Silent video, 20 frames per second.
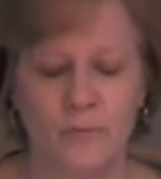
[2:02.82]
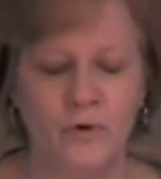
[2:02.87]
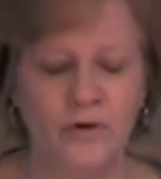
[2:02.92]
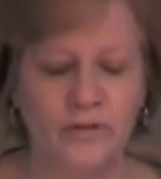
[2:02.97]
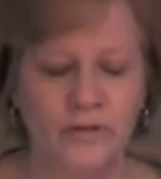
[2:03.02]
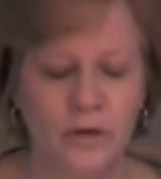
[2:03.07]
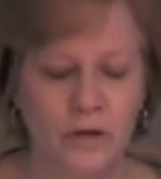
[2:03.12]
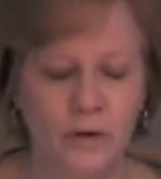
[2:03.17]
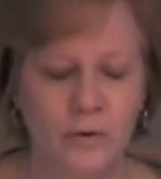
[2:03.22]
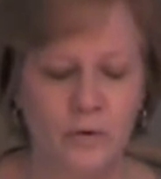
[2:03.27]

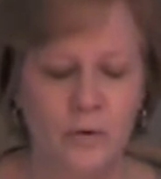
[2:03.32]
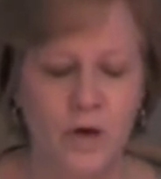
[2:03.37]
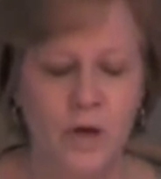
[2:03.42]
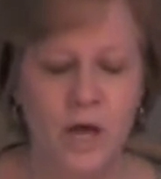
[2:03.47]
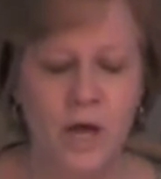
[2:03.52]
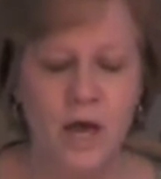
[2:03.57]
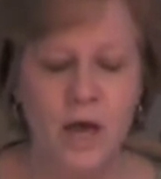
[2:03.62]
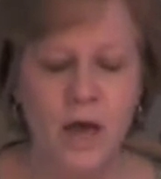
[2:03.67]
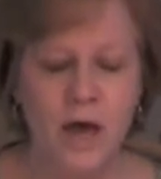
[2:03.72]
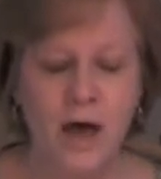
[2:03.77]
with you.
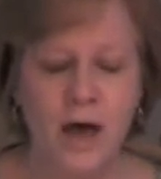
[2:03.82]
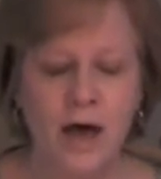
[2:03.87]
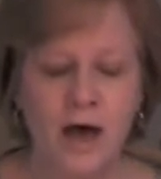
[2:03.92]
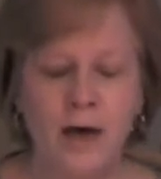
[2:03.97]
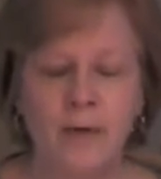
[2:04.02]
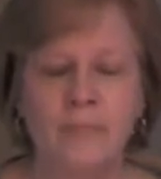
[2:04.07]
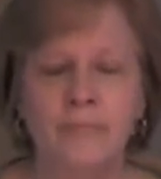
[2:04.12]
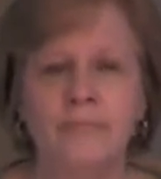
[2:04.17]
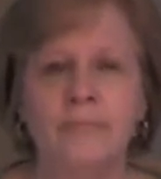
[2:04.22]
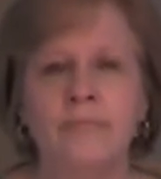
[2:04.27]

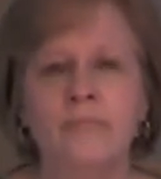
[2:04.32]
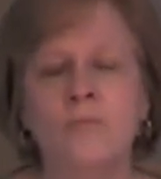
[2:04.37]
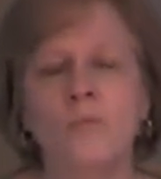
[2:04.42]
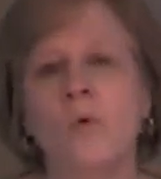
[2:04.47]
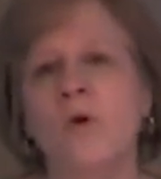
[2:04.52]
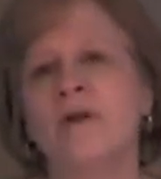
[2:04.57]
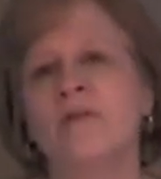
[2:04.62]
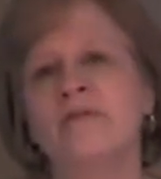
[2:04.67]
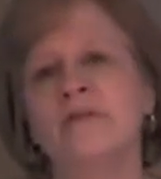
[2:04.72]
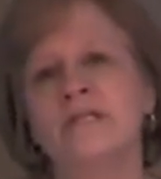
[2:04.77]

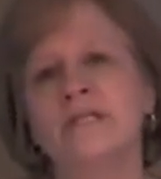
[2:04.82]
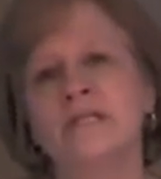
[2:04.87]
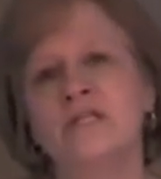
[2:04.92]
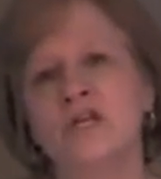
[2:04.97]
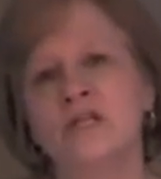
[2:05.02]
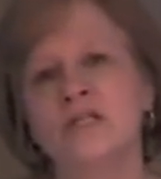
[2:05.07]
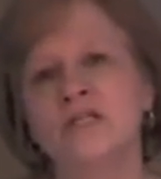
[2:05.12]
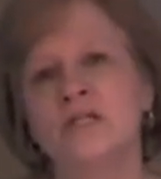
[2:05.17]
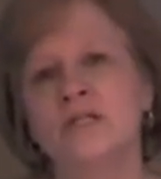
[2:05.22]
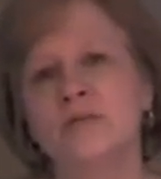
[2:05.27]
One of the
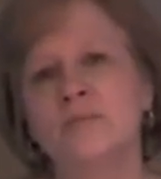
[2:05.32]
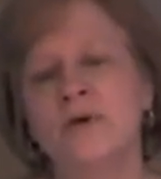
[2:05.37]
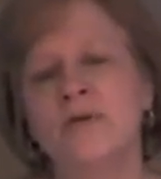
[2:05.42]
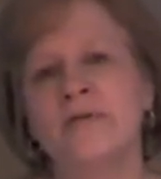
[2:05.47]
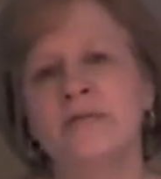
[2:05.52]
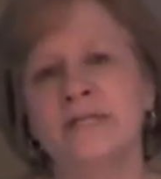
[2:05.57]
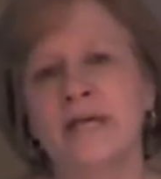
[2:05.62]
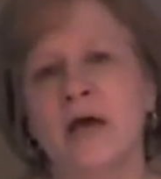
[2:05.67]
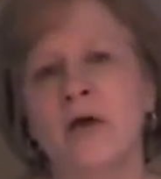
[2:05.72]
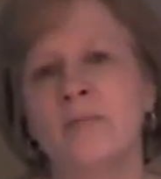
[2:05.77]
suggestions by
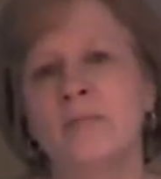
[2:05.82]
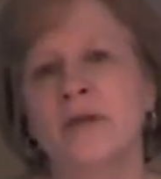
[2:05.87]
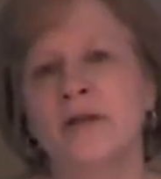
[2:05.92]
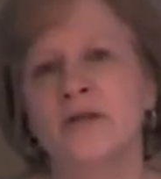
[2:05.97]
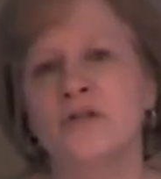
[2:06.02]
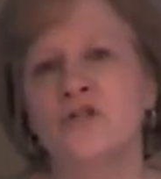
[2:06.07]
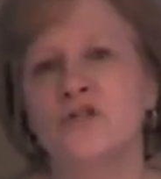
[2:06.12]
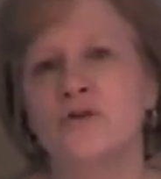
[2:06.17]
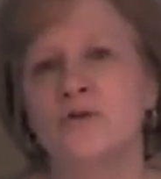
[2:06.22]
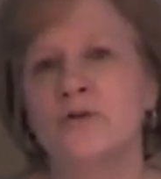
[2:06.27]
the town
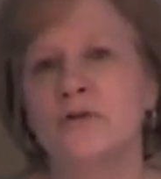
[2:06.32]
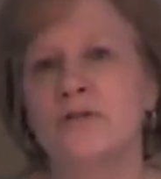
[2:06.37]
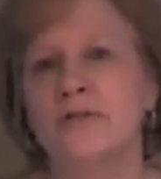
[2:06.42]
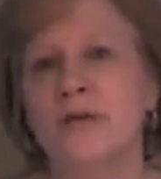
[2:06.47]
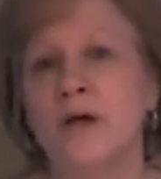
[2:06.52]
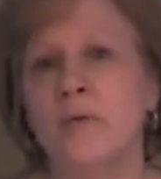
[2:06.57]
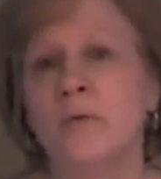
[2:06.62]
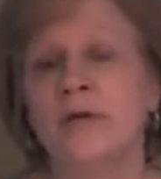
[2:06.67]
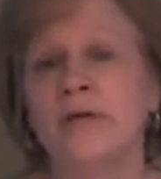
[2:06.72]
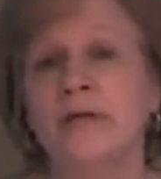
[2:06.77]
manager is
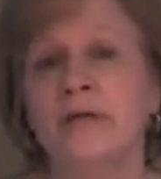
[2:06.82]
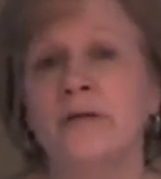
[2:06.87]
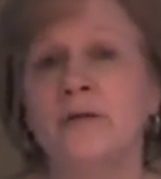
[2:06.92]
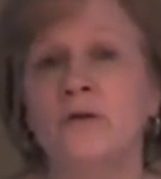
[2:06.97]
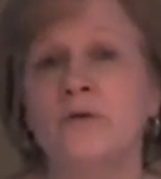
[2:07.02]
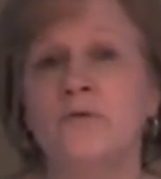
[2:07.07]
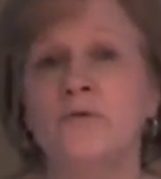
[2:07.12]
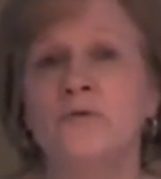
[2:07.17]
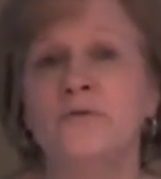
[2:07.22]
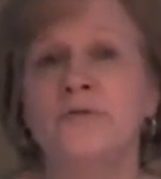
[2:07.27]
that we can
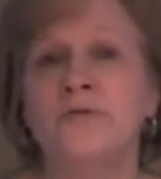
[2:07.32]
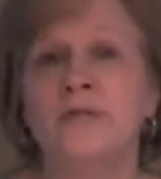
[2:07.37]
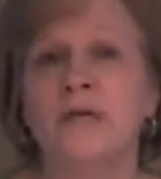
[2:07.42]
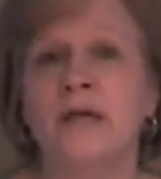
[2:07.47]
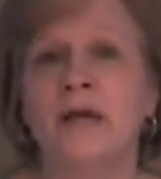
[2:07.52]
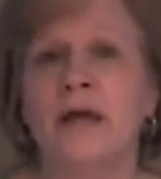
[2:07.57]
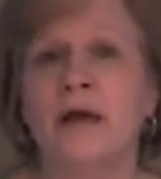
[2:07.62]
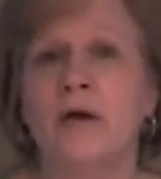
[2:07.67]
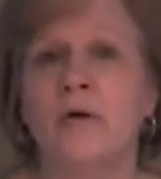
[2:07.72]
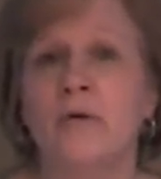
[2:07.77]
use
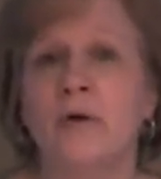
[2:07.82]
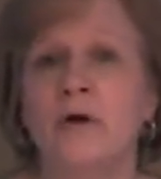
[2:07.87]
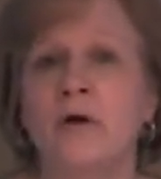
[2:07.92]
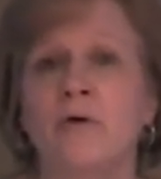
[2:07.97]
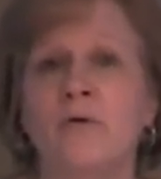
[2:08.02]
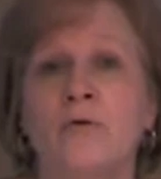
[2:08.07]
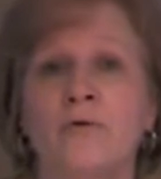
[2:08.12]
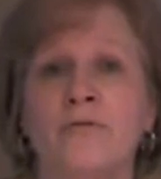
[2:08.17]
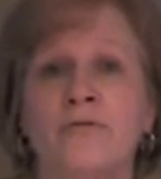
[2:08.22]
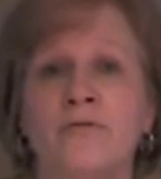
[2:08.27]
the ERA
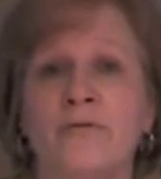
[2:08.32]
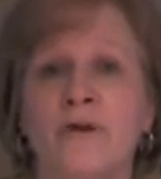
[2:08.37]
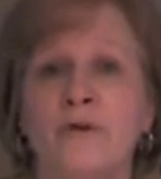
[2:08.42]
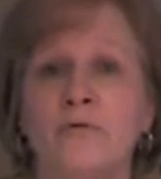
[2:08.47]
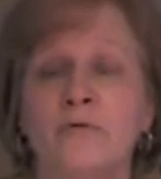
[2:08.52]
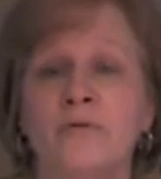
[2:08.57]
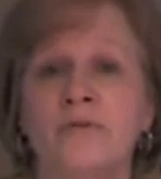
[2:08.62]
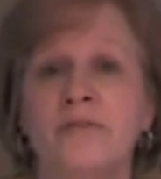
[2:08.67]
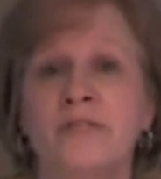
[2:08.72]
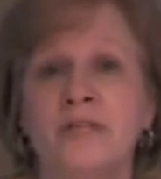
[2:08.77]
or
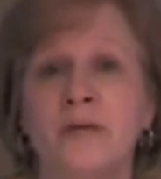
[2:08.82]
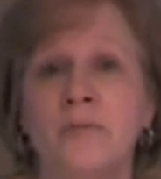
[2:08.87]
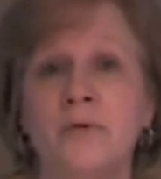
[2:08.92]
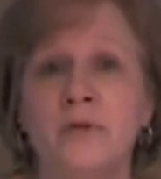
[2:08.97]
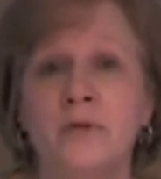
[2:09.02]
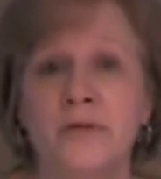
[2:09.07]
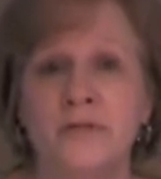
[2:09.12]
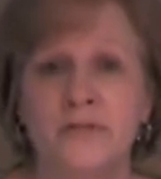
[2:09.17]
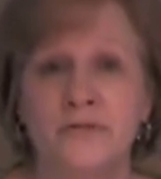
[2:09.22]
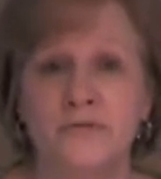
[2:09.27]
federal
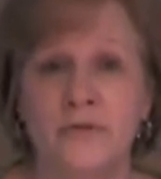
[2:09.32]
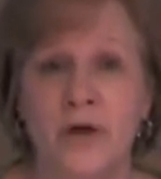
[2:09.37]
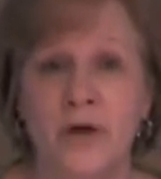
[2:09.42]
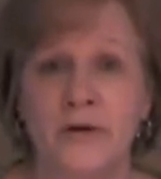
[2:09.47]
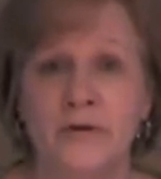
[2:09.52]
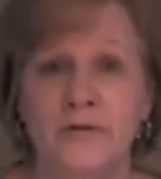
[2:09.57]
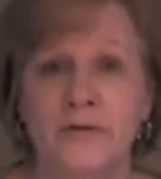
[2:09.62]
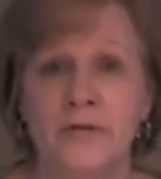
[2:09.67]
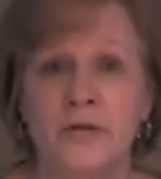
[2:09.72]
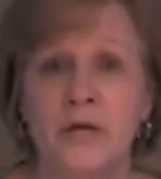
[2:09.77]
stimulus
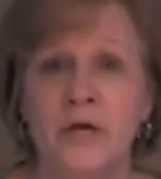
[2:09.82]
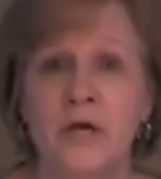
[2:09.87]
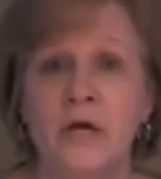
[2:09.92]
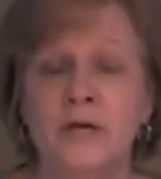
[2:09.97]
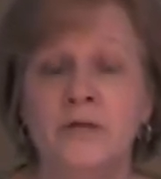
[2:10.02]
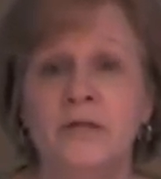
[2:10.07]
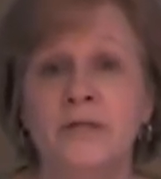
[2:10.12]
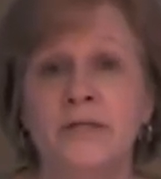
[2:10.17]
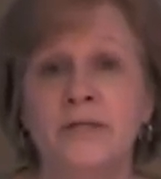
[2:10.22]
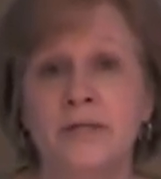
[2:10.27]
funds
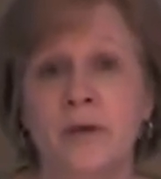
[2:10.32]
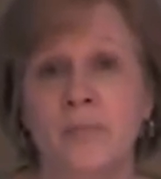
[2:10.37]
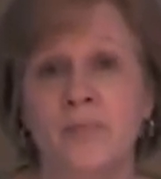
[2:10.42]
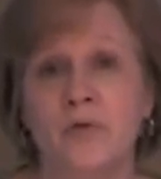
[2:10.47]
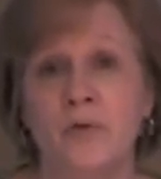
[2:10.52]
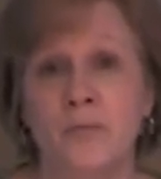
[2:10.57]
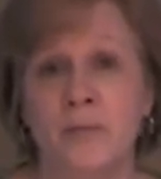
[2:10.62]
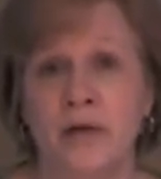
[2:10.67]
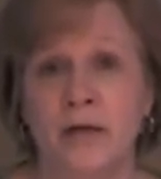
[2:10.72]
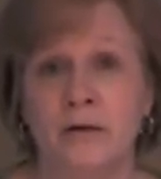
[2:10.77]
to
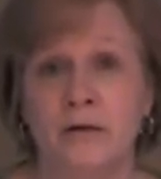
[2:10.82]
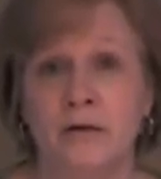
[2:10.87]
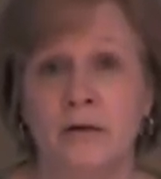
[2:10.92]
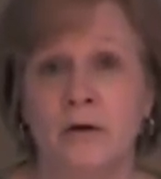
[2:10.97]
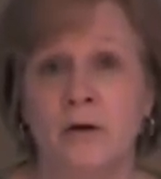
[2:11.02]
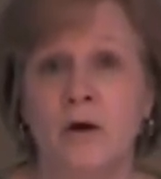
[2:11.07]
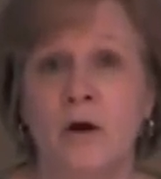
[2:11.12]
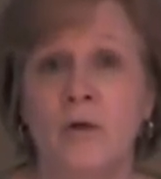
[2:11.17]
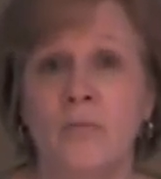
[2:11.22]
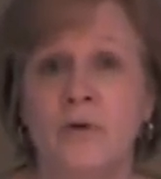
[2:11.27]
supplement
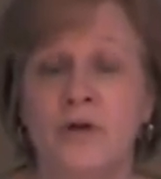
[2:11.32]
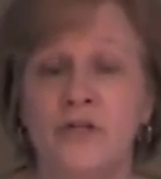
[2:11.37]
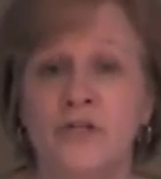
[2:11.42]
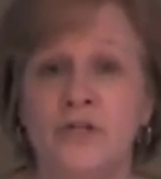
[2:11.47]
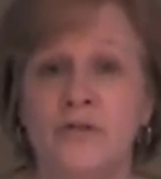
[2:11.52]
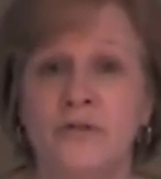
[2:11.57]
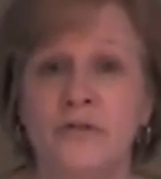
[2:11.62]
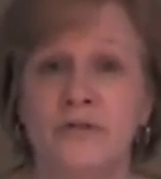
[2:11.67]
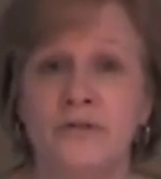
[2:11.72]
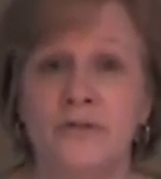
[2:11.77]
our
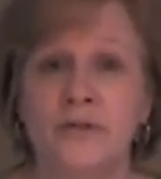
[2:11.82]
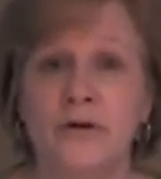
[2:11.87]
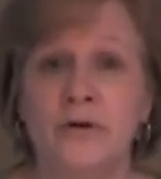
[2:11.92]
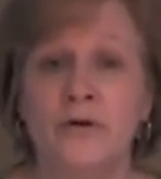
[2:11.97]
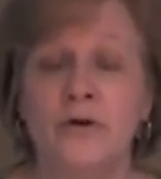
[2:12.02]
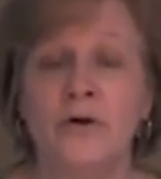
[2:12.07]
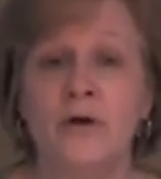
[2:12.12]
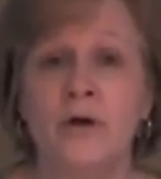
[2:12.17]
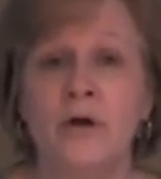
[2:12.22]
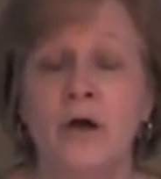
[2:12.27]
budget this
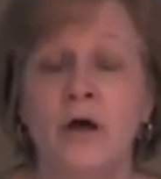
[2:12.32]
year.